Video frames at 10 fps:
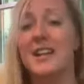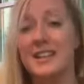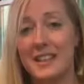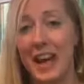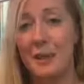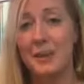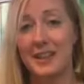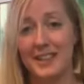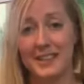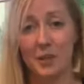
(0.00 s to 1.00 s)
Tapping
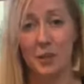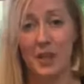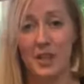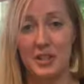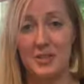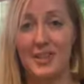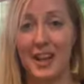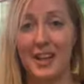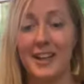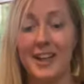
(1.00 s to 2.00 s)
is the way to do that.
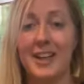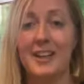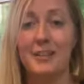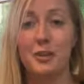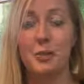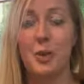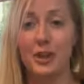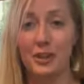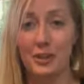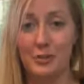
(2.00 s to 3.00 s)
And if you want to
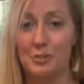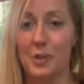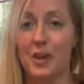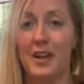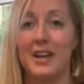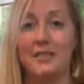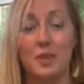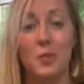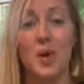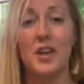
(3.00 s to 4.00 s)
learn more, and if you
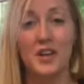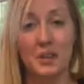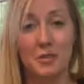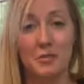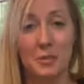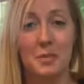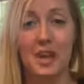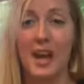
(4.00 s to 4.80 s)
want to learn from me,